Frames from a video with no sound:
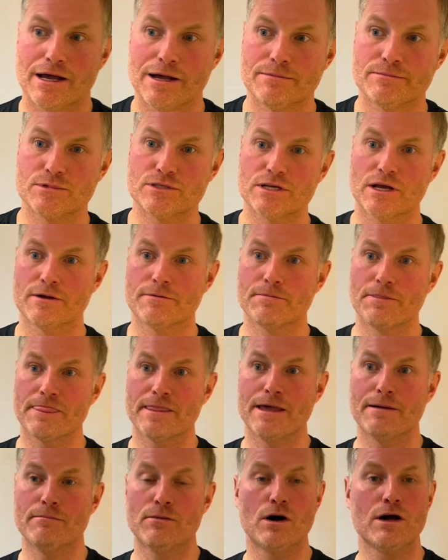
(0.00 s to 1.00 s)
So
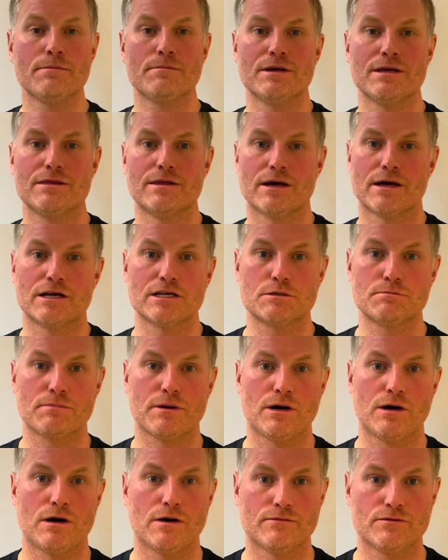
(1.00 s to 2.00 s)
it might be that as
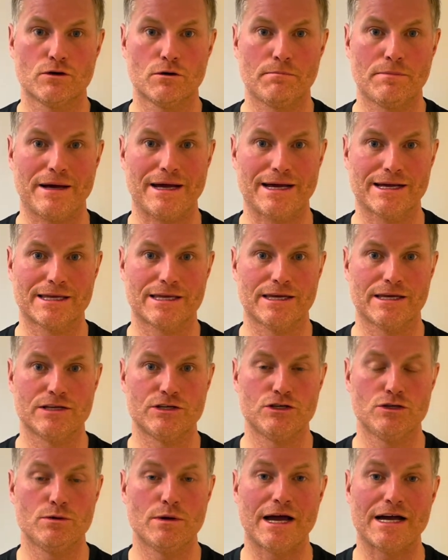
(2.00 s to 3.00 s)
part of your
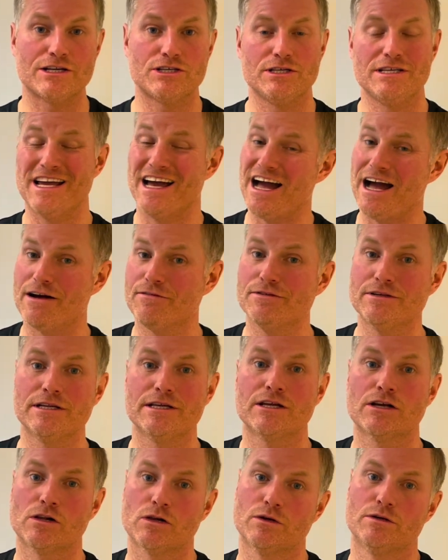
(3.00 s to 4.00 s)
package, you actually haven't
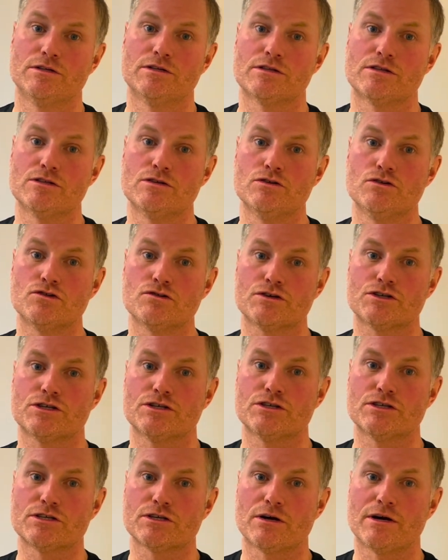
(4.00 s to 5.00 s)
included the
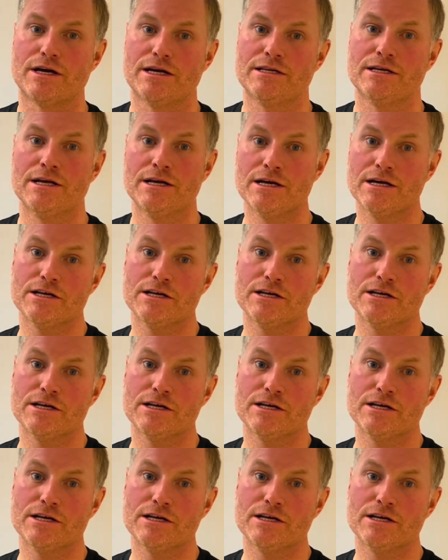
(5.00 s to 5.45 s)
nutrition side.